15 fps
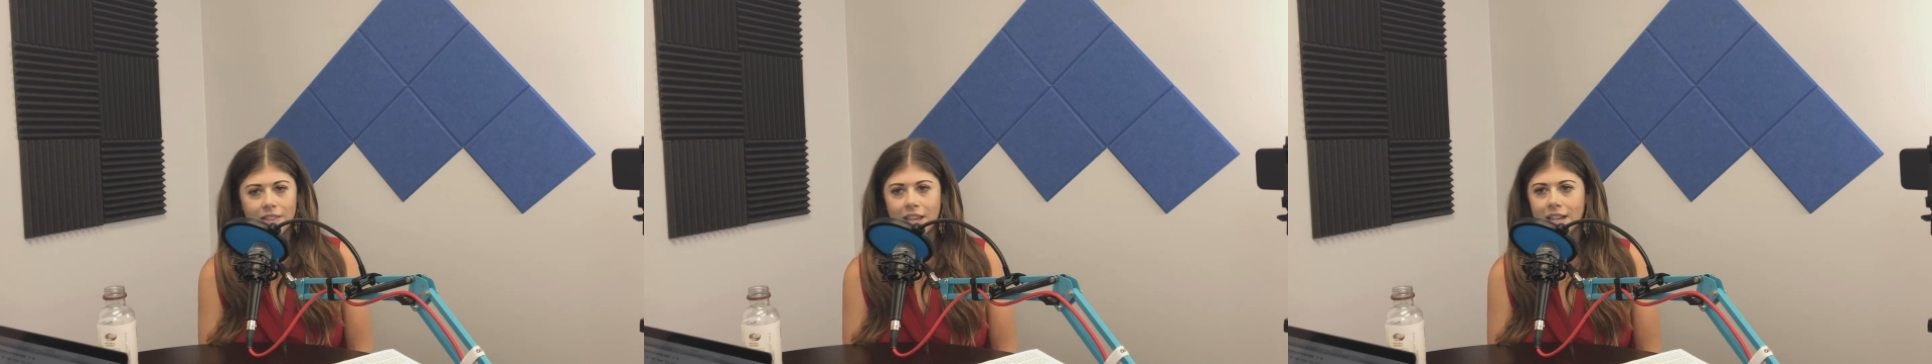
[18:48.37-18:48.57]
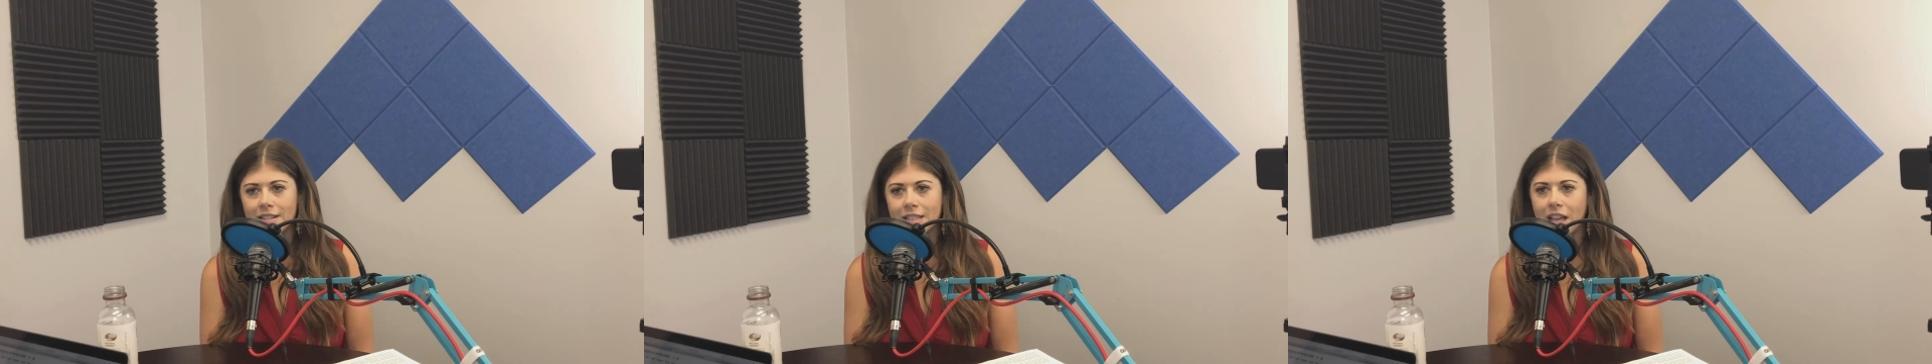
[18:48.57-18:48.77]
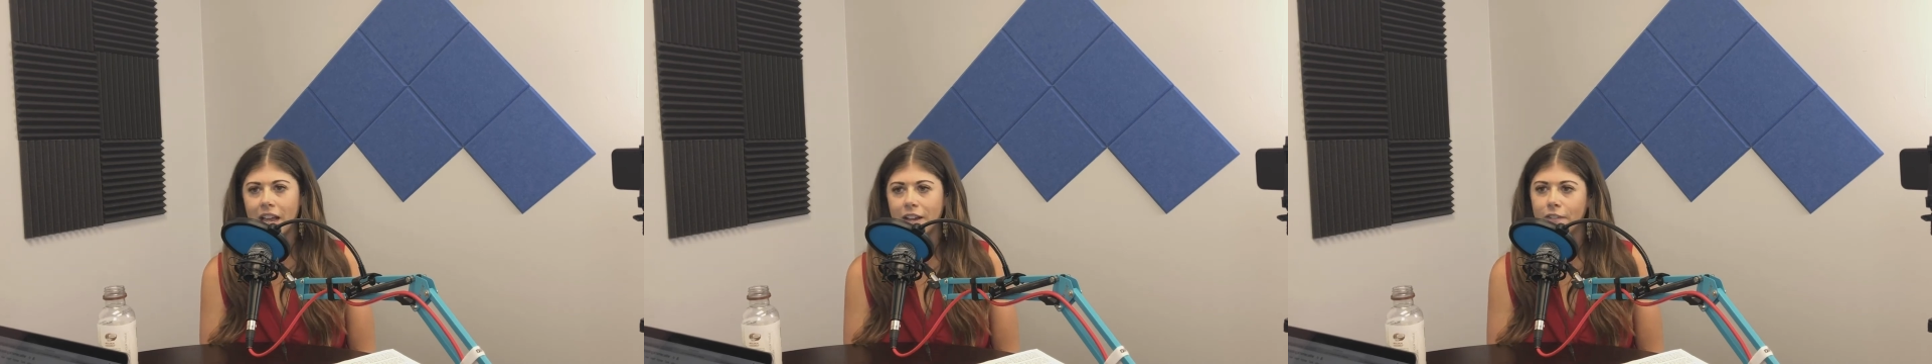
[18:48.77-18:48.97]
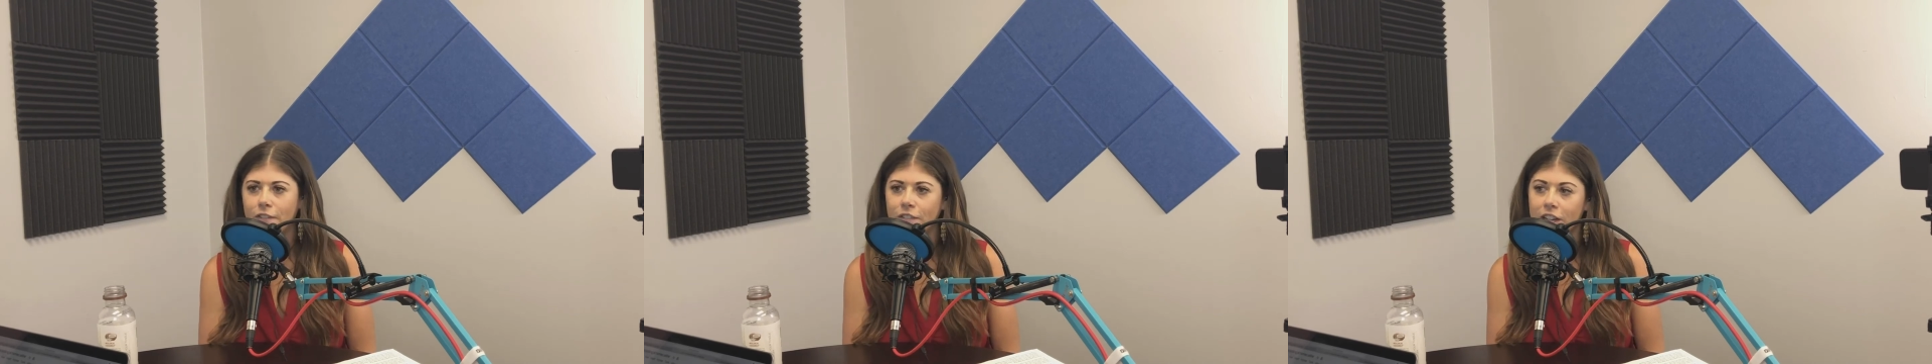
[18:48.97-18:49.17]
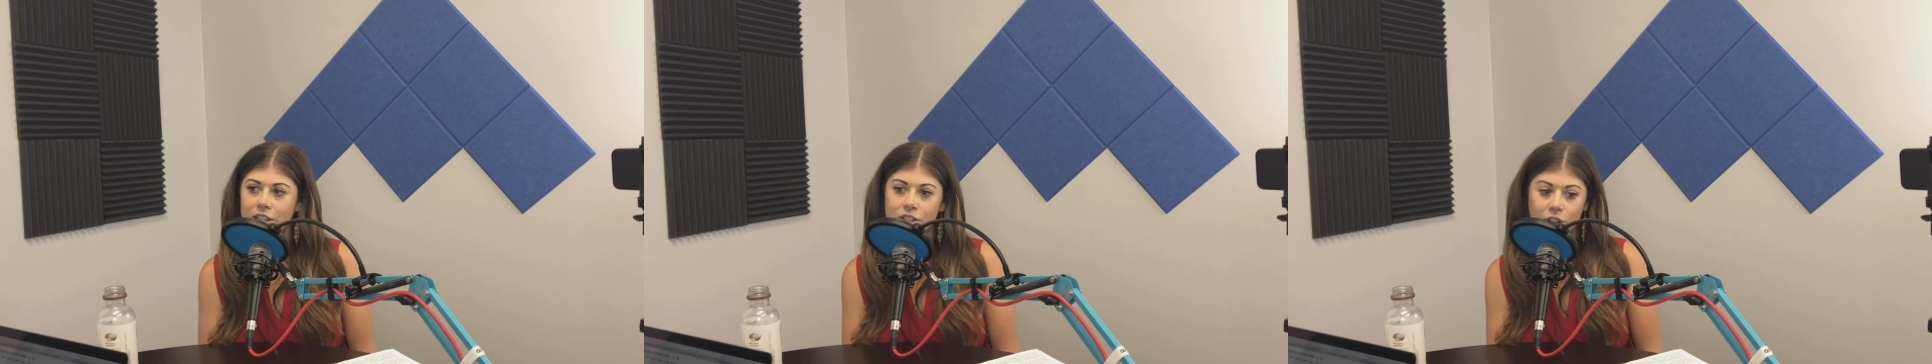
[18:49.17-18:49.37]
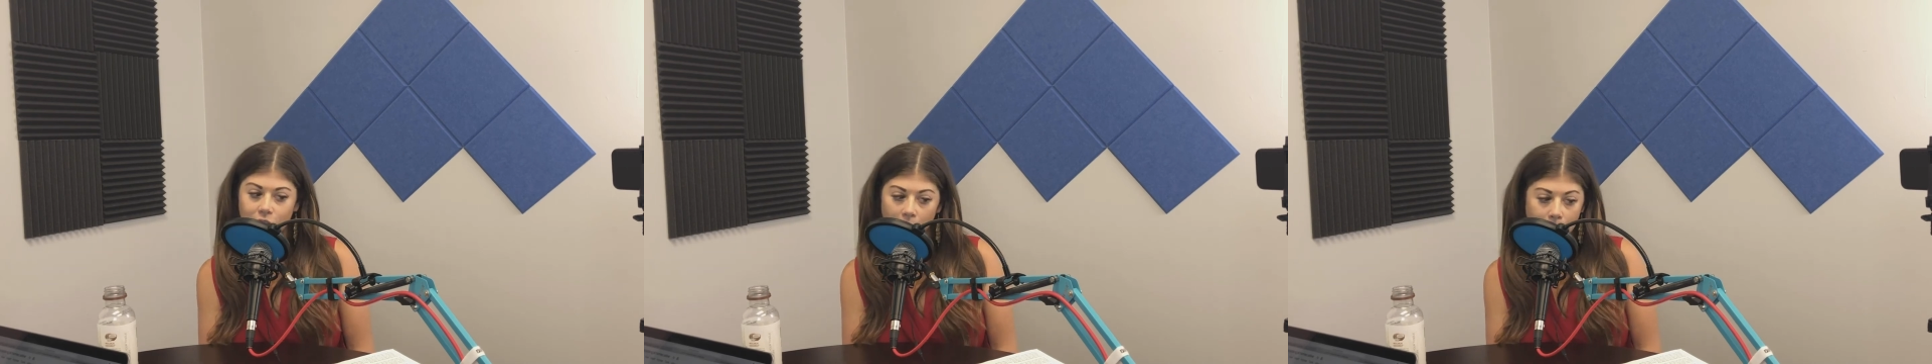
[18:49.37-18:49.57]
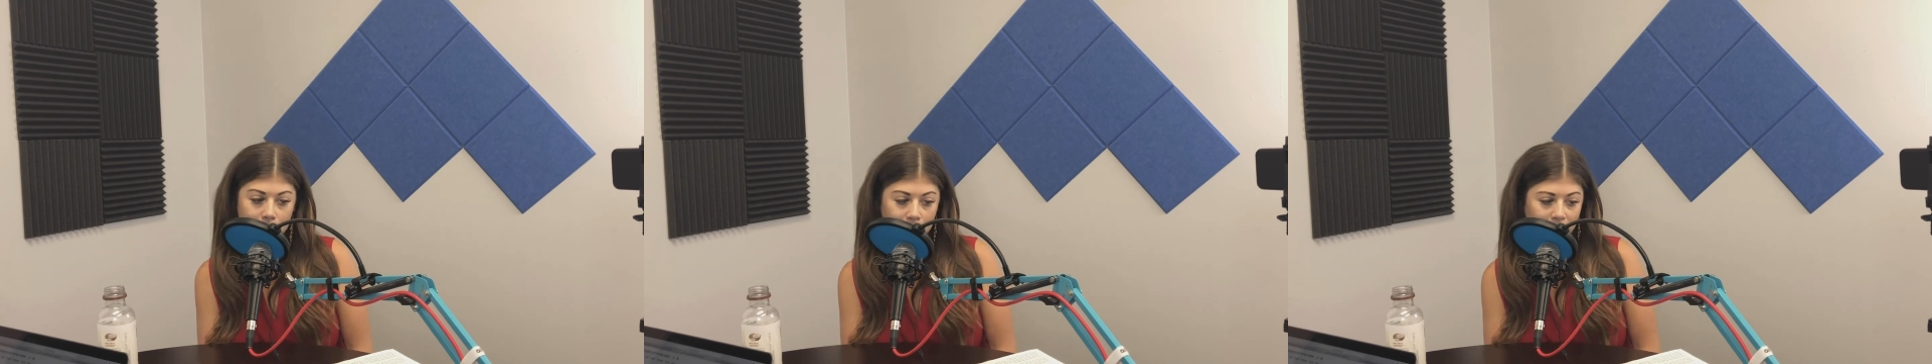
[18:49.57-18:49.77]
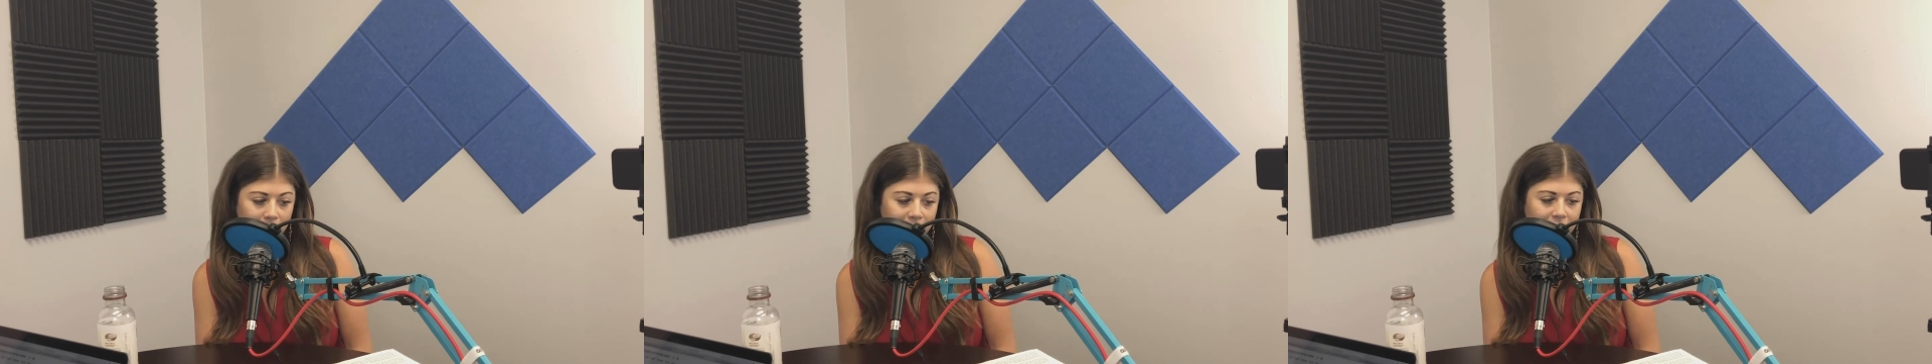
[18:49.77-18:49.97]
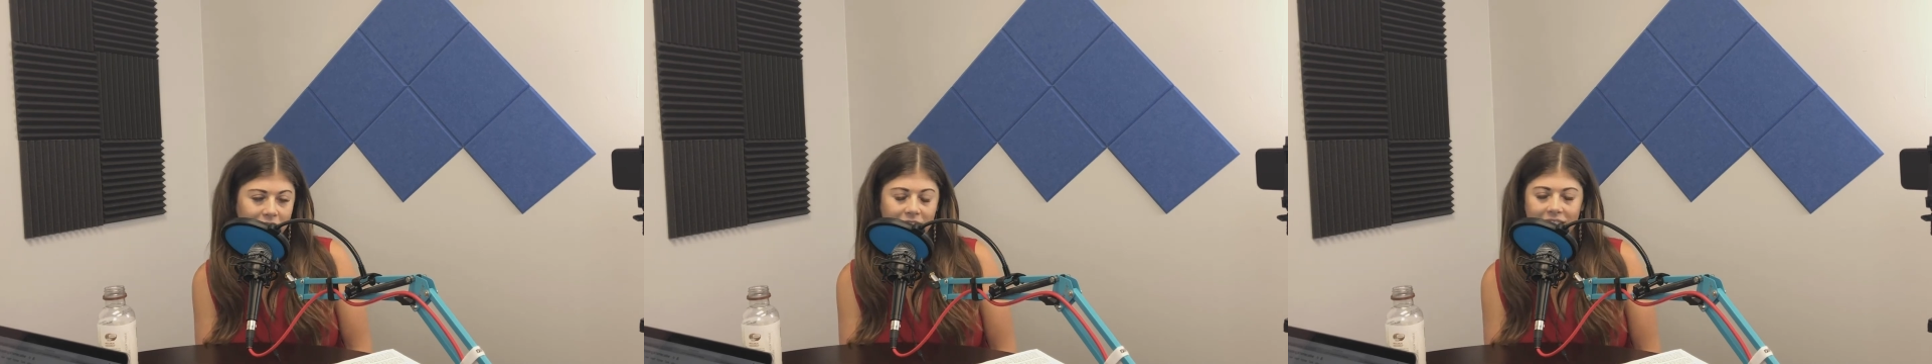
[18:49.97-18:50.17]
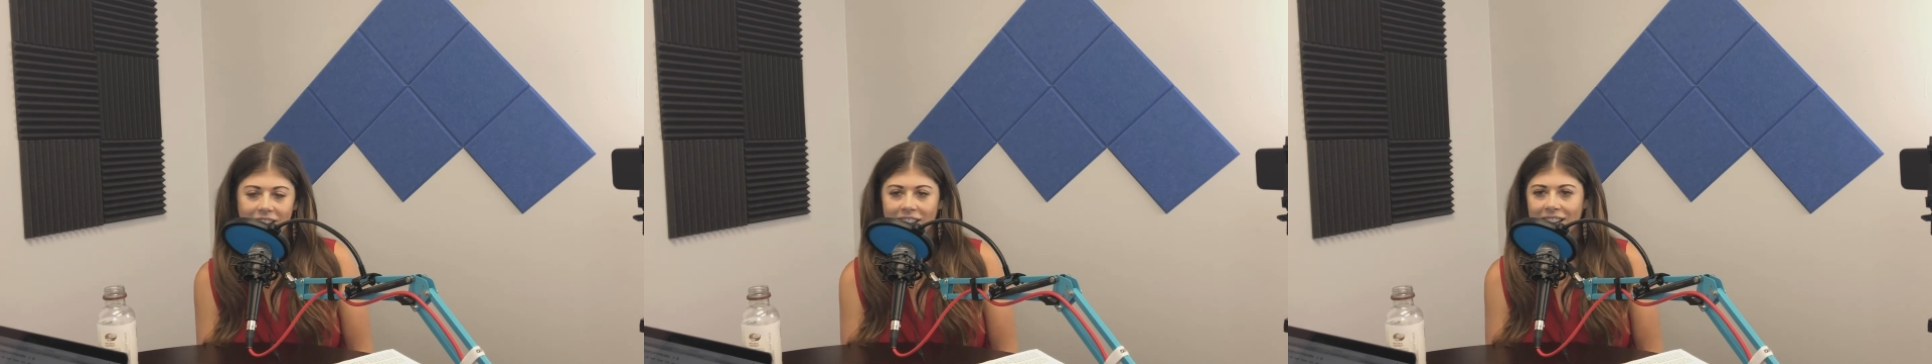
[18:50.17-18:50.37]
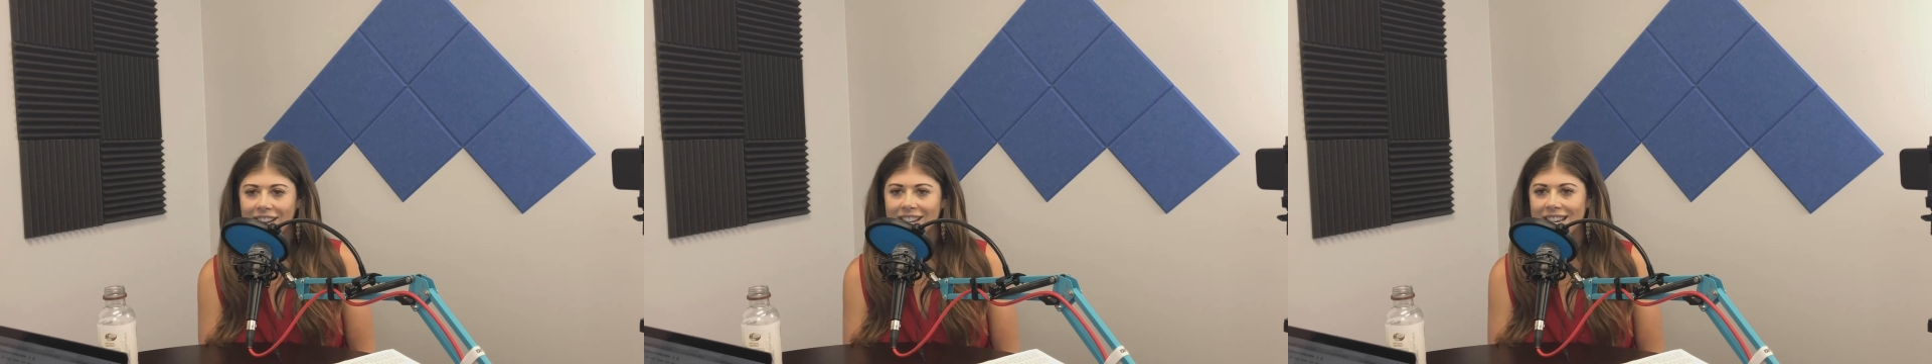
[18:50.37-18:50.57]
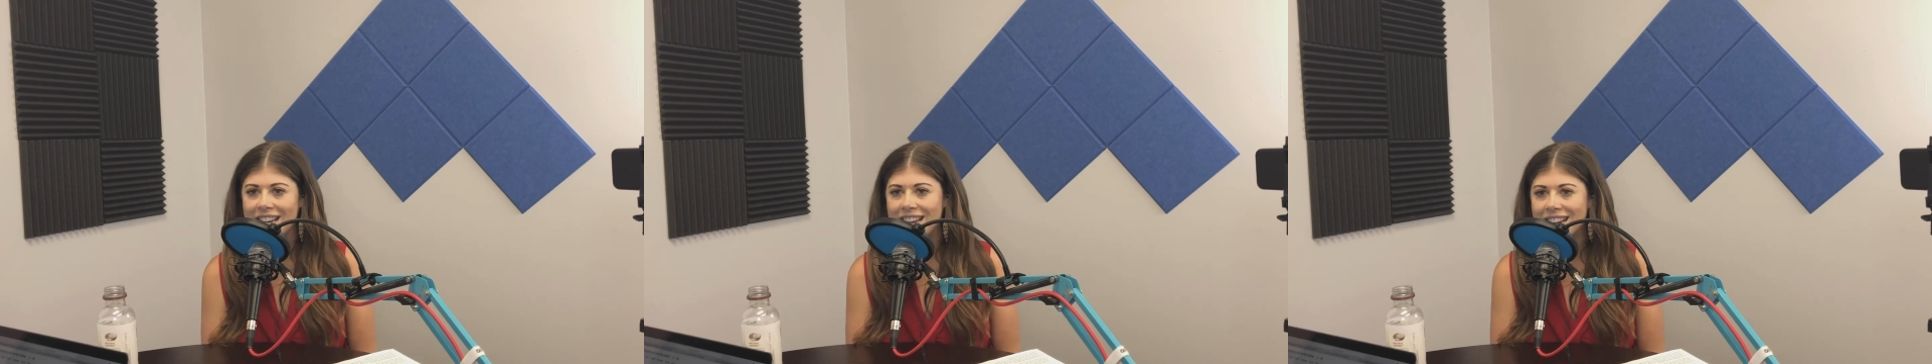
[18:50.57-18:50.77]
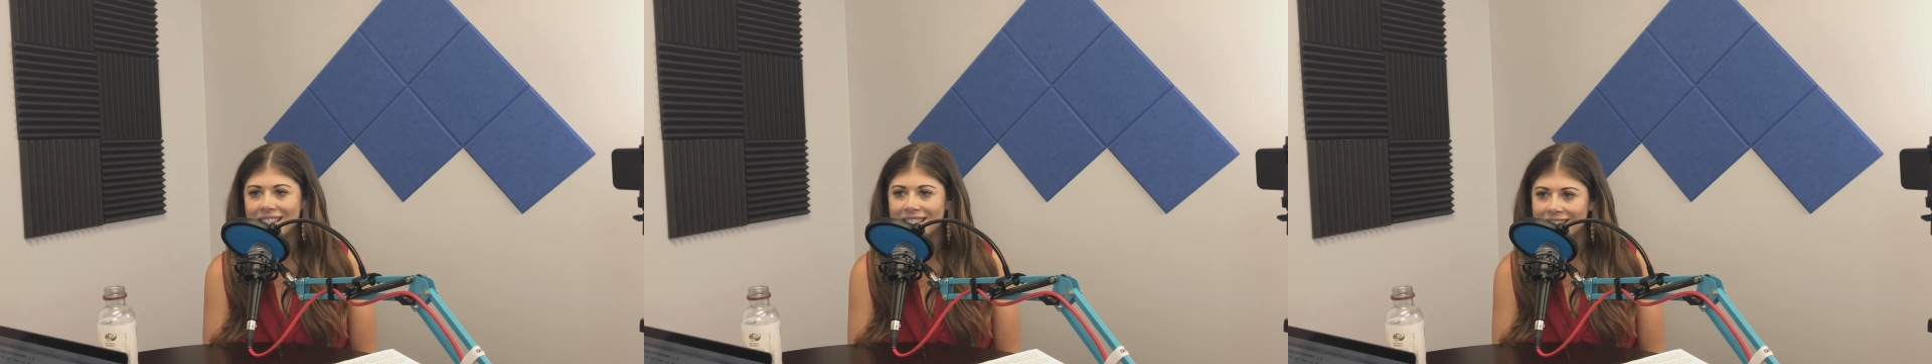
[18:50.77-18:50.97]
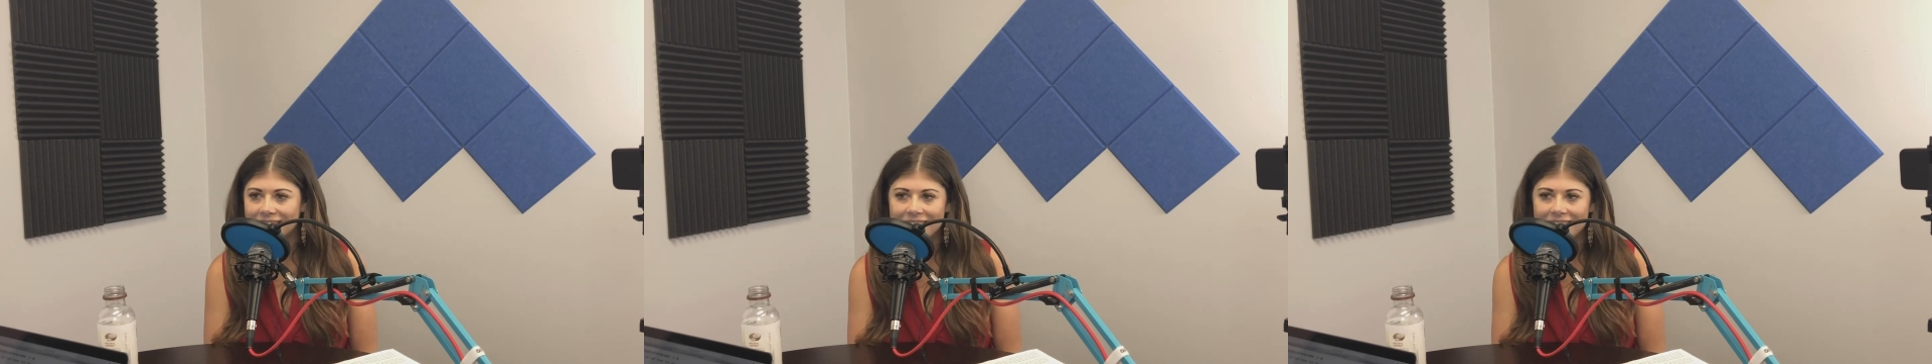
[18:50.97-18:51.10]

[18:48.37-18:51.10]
Things like fixer-upper, needs